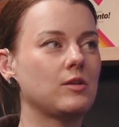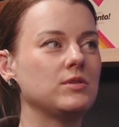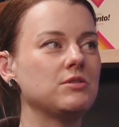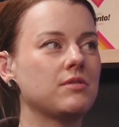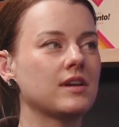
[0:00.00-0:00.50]

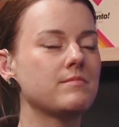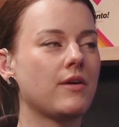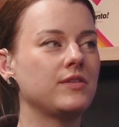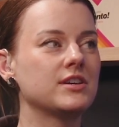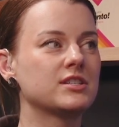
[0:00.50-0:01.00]
like, when you think
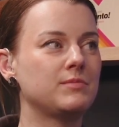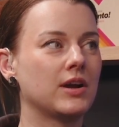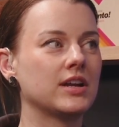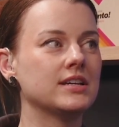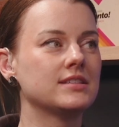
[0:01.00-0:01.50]
about the
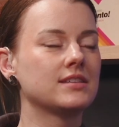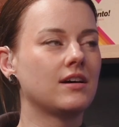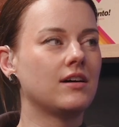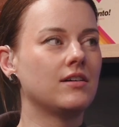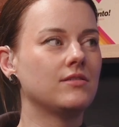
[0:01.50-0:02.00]

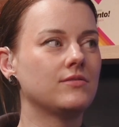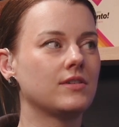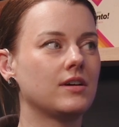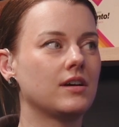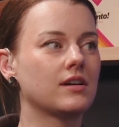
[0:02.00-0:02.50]
experience
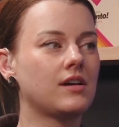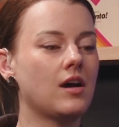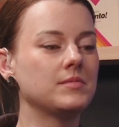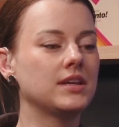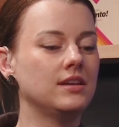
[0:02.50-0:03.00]
of
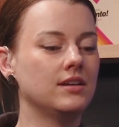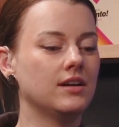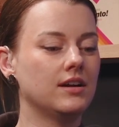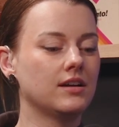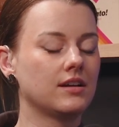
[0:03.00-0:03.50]
coming
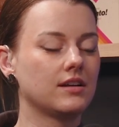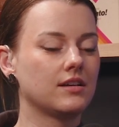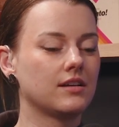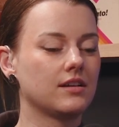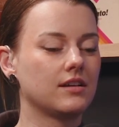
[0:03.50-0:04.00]
here,
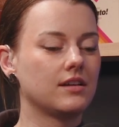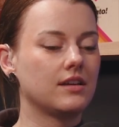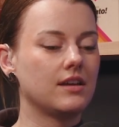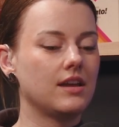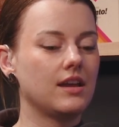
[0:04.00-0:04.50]

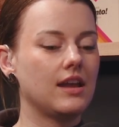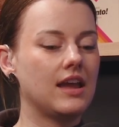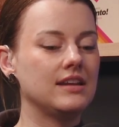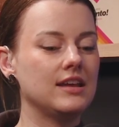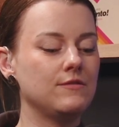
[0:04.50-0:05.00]

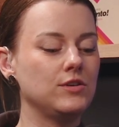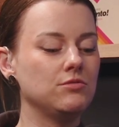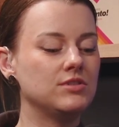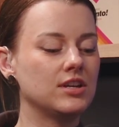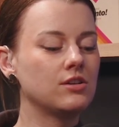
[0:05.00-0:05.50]
and
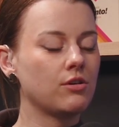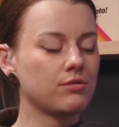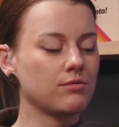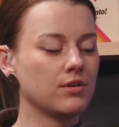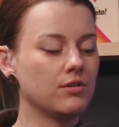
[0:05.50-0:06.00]
if you did
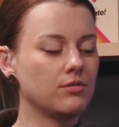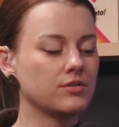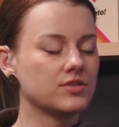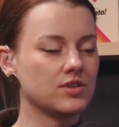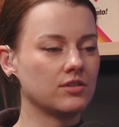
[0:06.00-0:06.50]
go
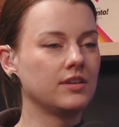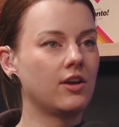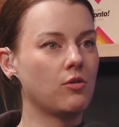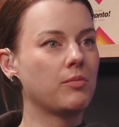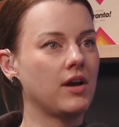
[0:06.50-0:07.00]
through
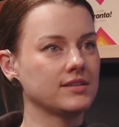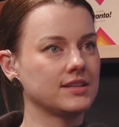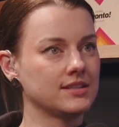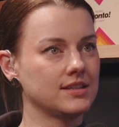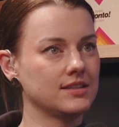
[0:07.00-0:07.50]
certain legal
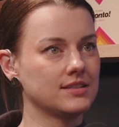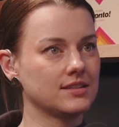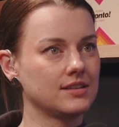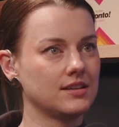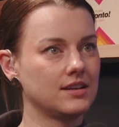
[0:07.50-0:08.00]

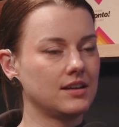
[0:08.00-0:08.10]
processes,